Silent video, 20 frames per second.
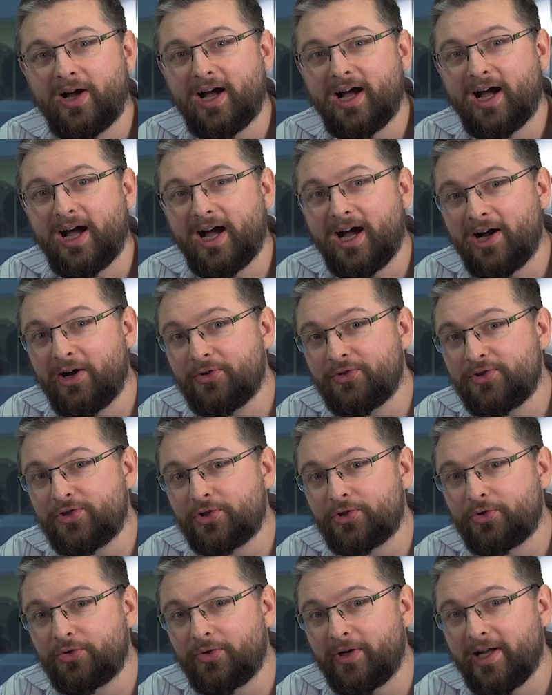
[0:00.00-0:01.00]
how
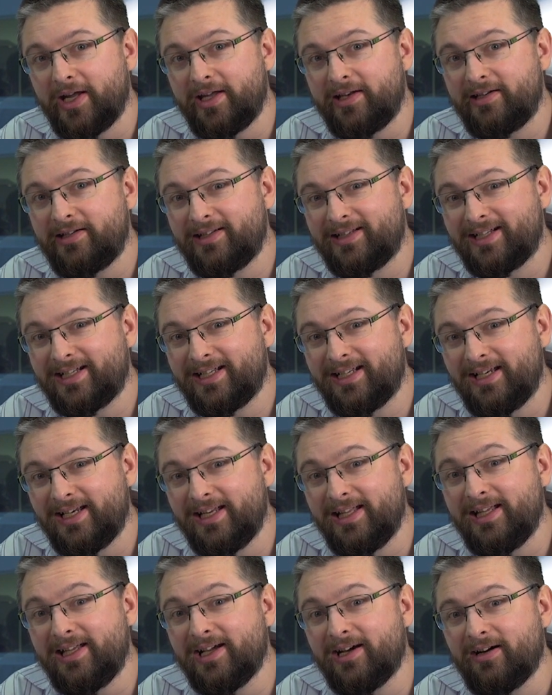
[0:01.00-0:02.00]
to create
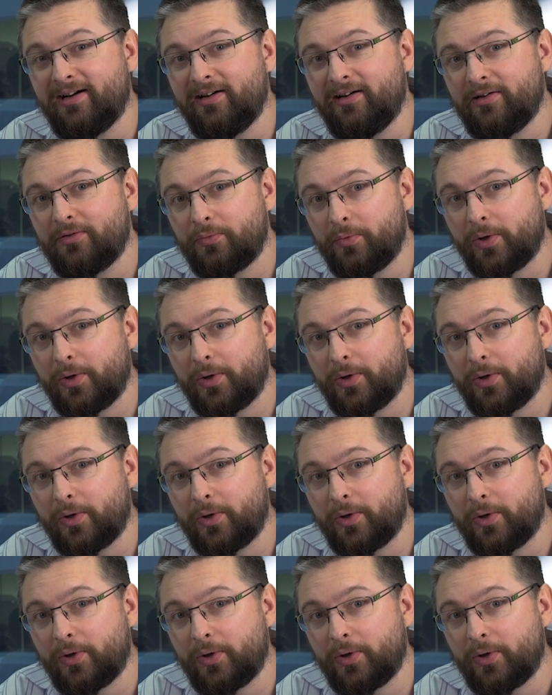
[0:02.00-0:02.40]
clear